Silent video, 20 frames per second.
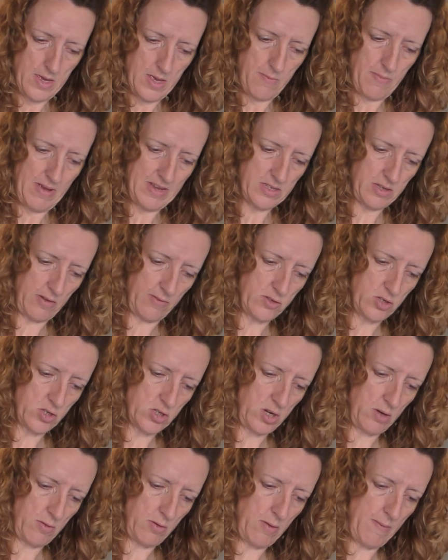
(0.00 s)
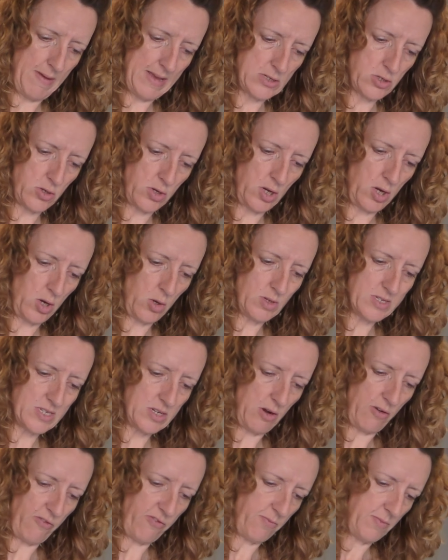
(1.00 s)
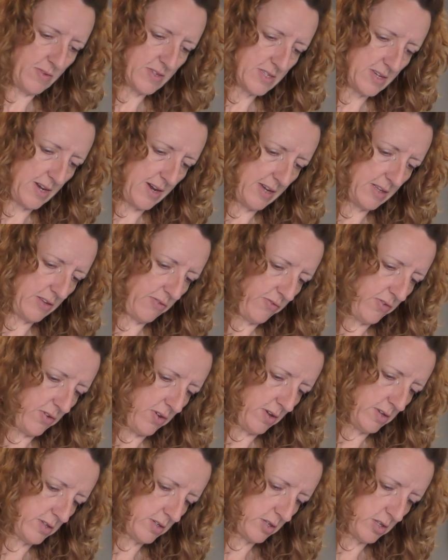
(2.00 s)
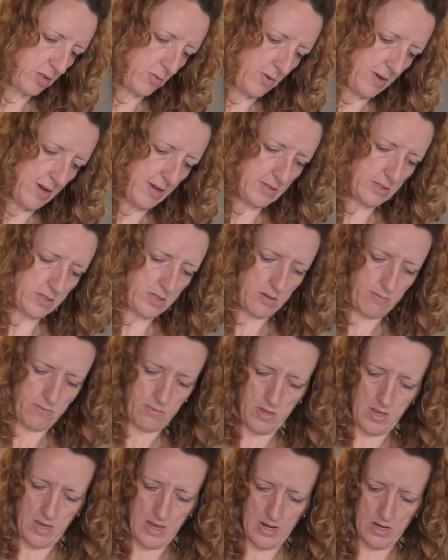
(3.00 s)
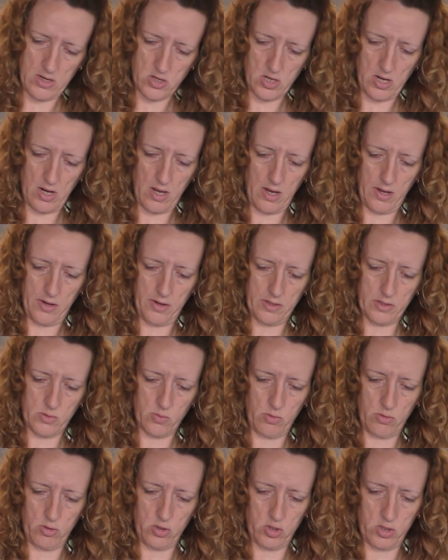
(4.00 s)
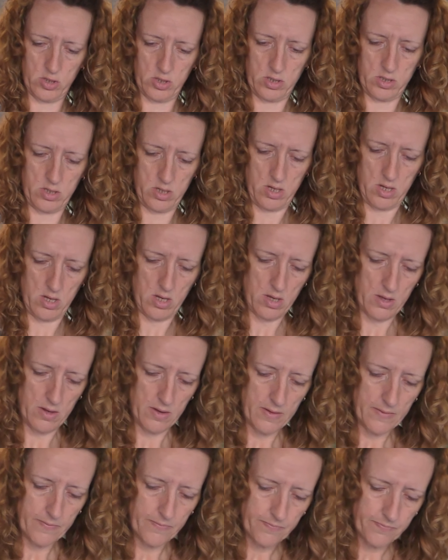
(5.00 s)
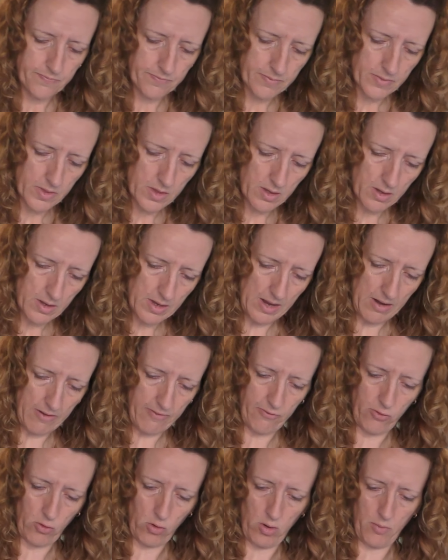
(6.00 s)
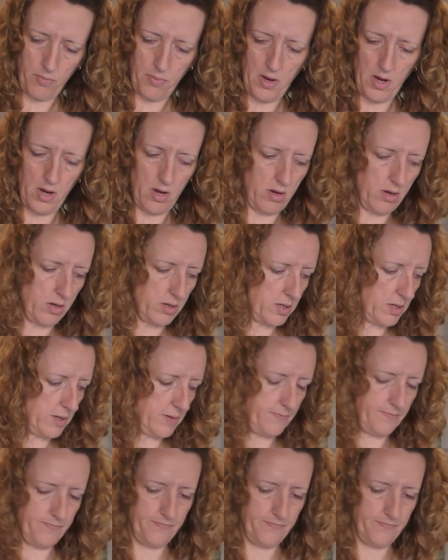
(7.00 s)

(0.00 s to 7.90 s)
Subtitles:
best off to just make sure you loosen it off from the sides first, because otherwise the enchiladas will just kind of fall apart on you.